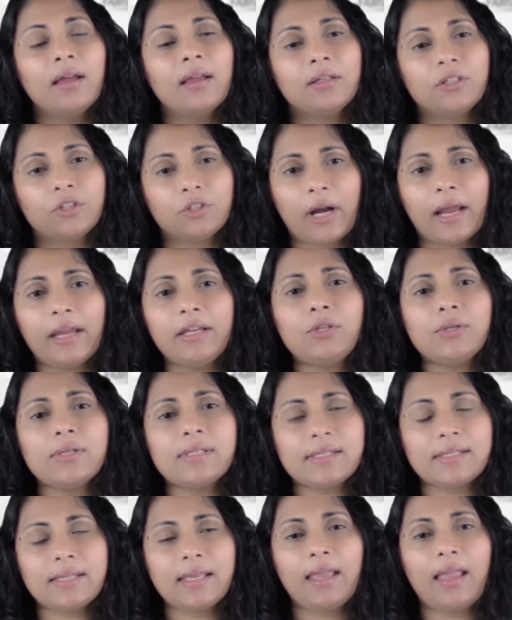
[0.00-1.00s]
Try to
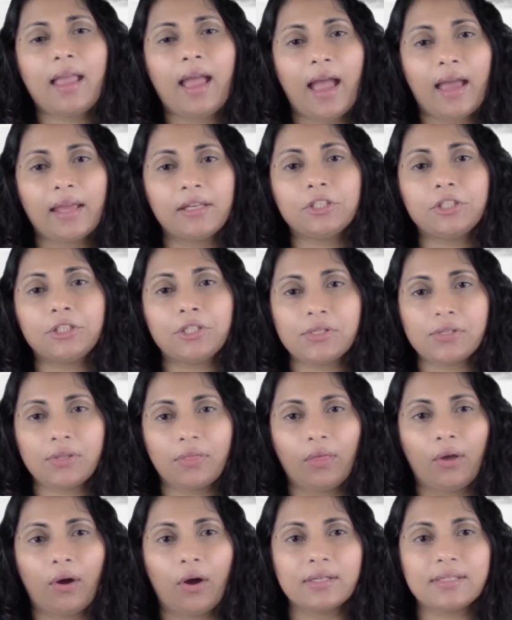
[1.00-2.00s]
see anxious
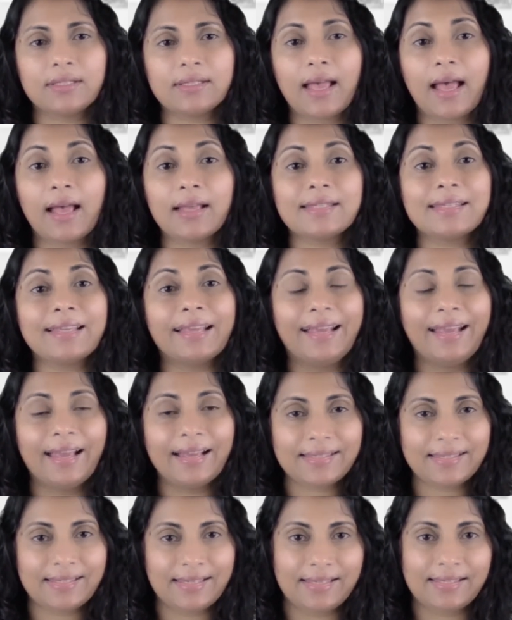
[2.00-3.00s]
thoughts as
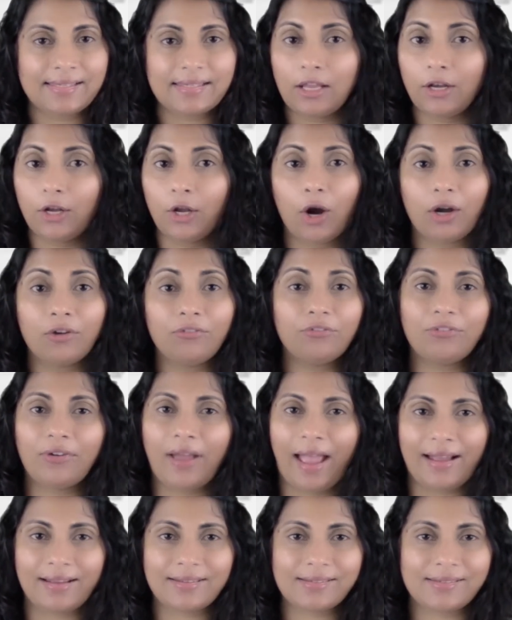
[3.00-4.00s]
guesses, not
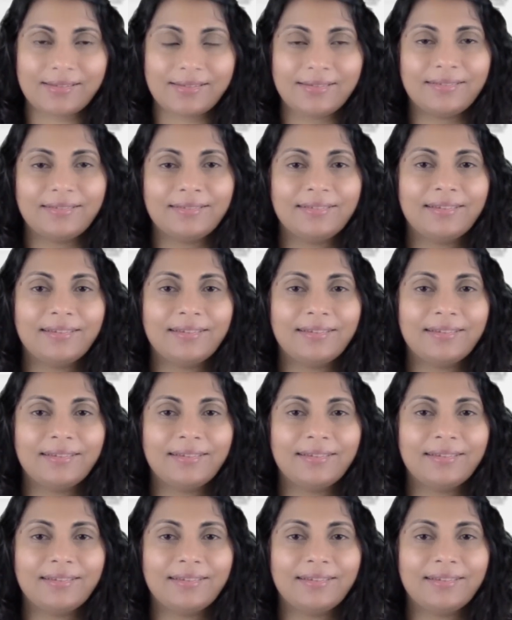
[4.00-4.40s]
facts.